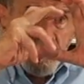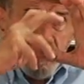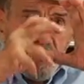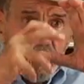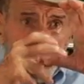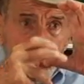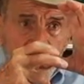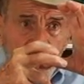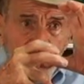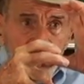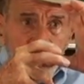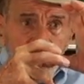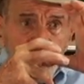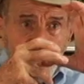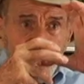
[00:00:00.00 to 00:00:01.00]
steel.
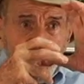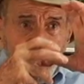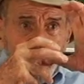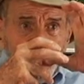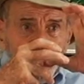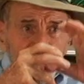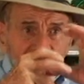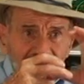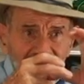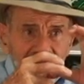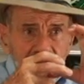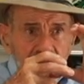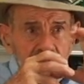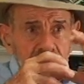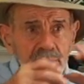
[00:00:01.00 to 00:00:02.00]
So if you got a
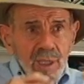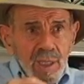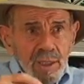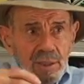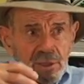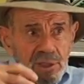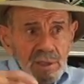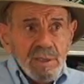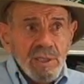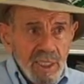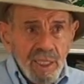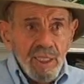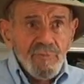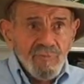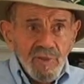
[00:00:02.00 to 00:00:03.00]
flat, the tire didn't
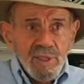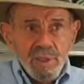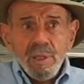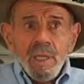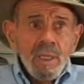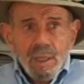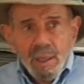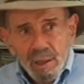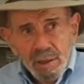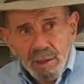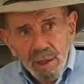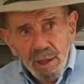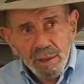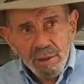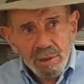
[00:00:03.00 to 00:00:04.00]
cave in, and,
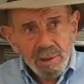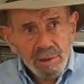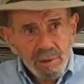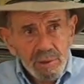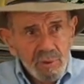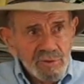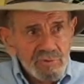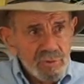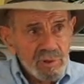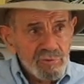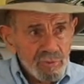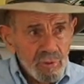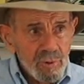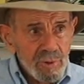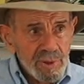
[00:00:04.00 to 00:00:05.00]
and you lost
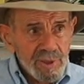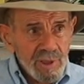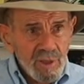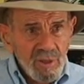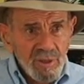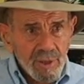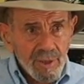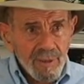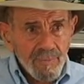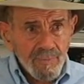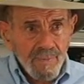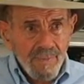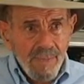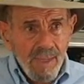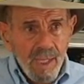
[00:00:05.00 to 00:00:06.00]
control of the car.
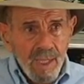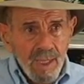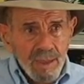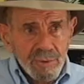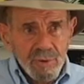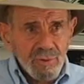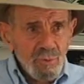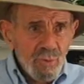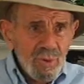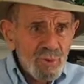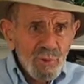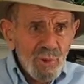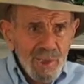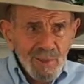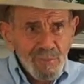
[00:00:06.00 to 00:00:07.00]
So we
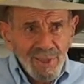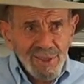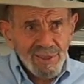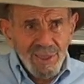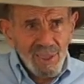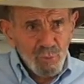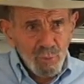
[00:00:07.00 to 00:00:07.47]
don't want to make that